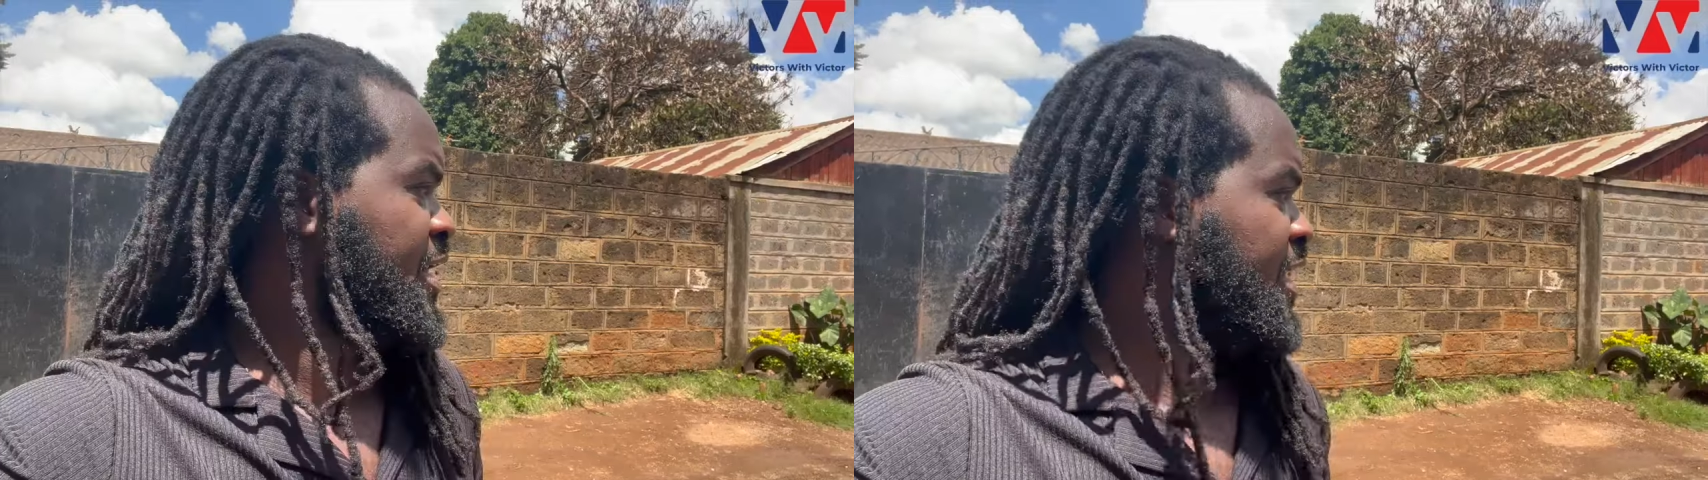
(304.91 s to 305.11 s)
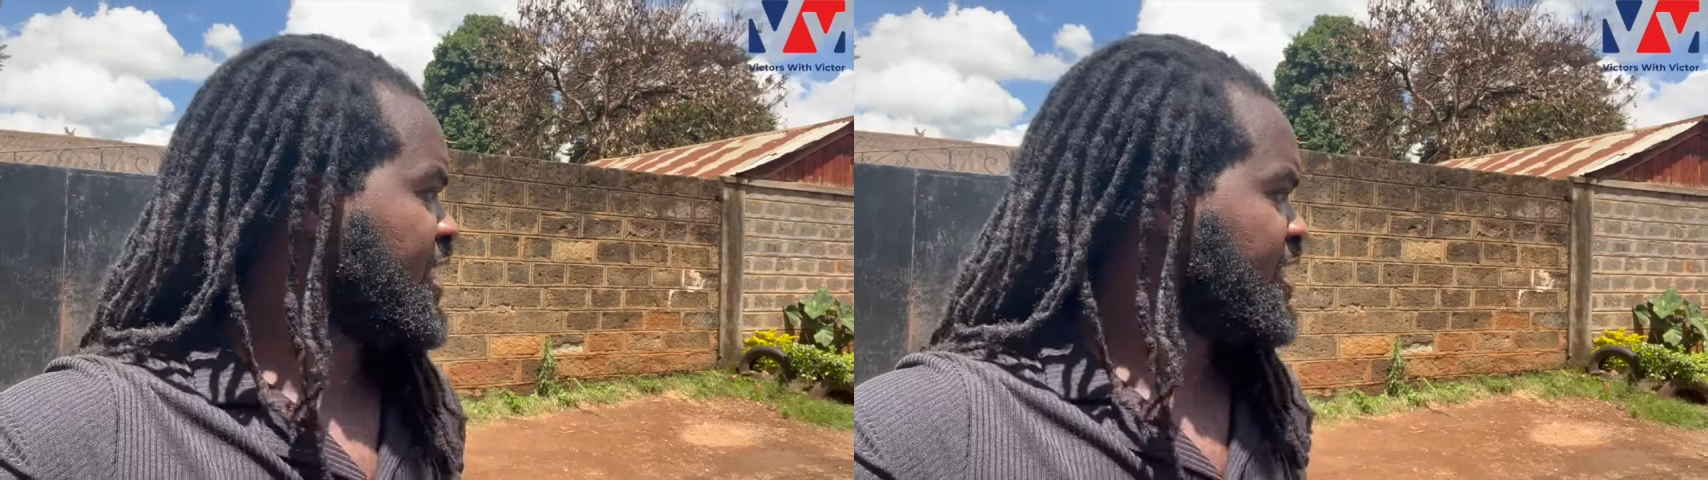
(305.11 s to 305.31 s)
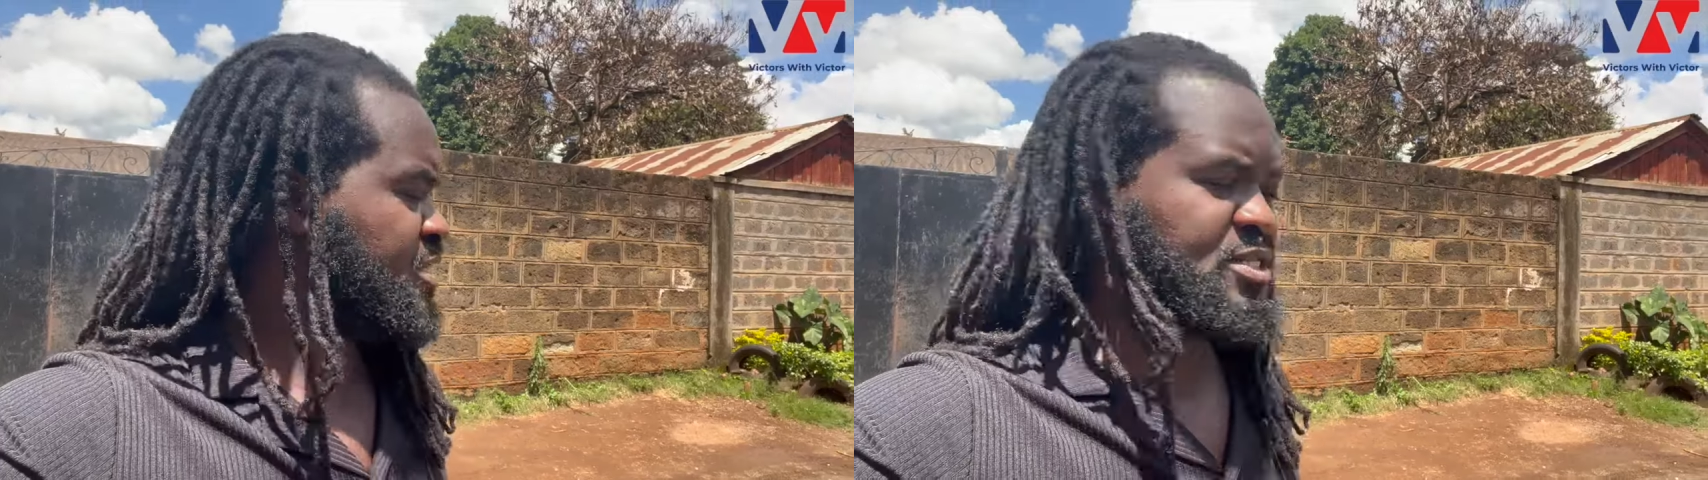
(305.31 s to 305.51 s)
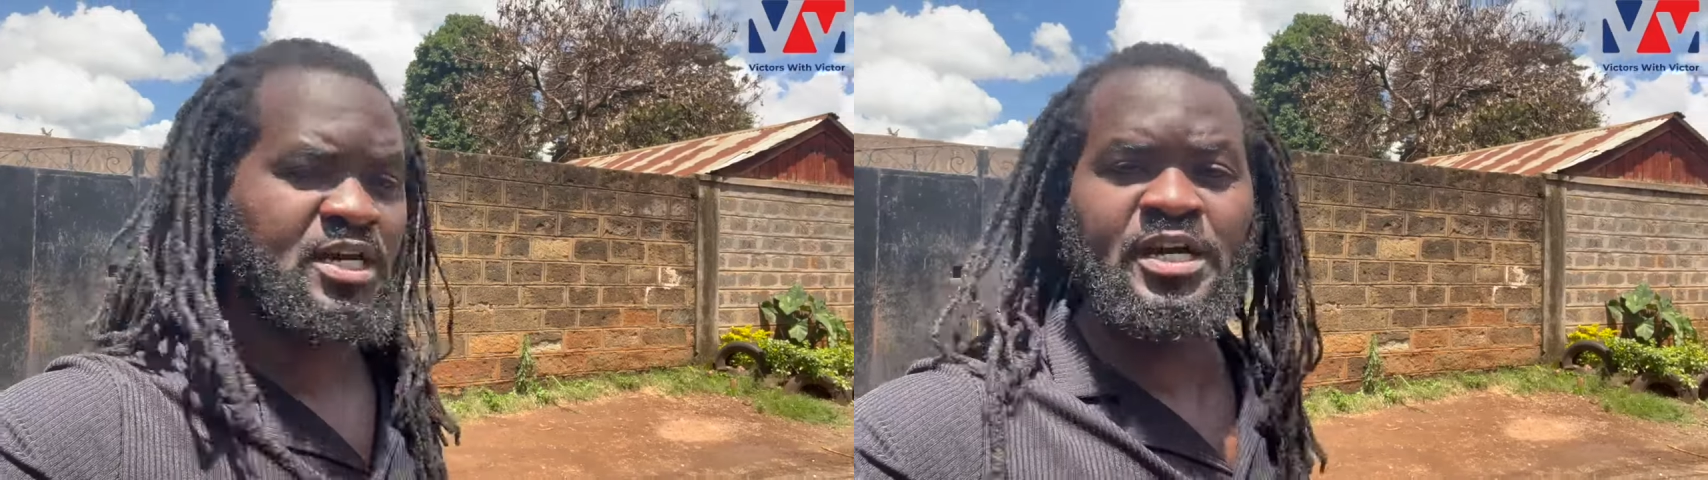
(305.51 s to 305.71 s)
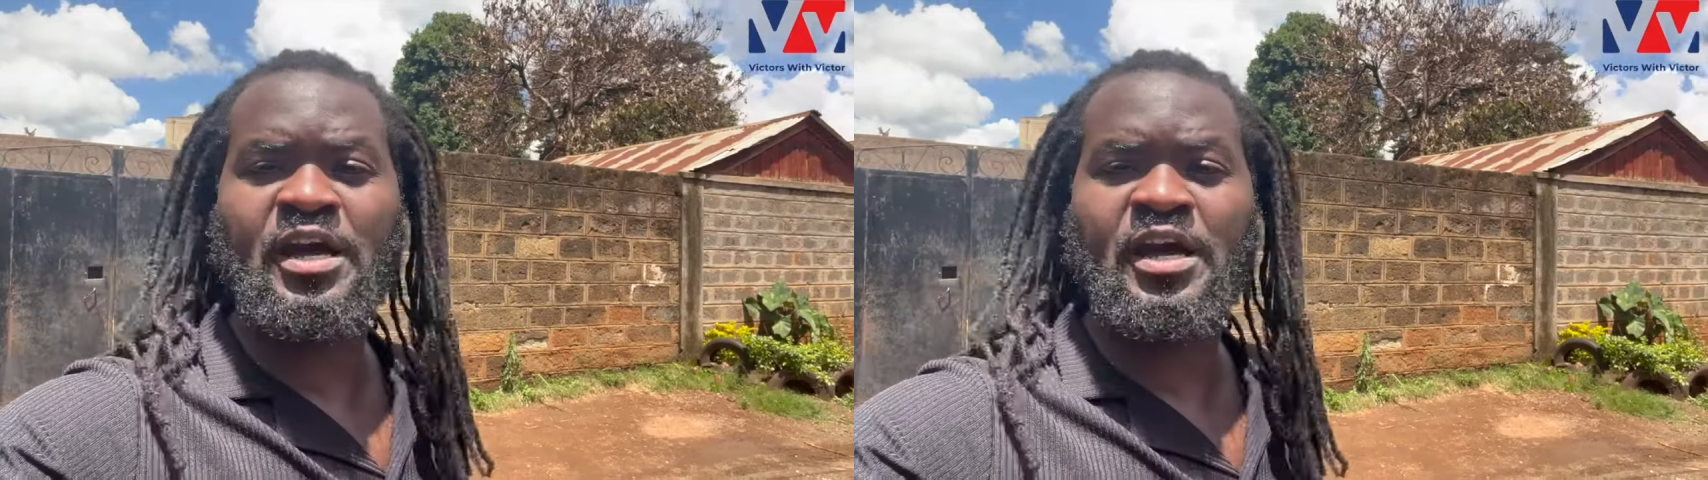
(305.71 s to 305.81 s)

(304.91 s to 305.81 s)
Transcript: He's an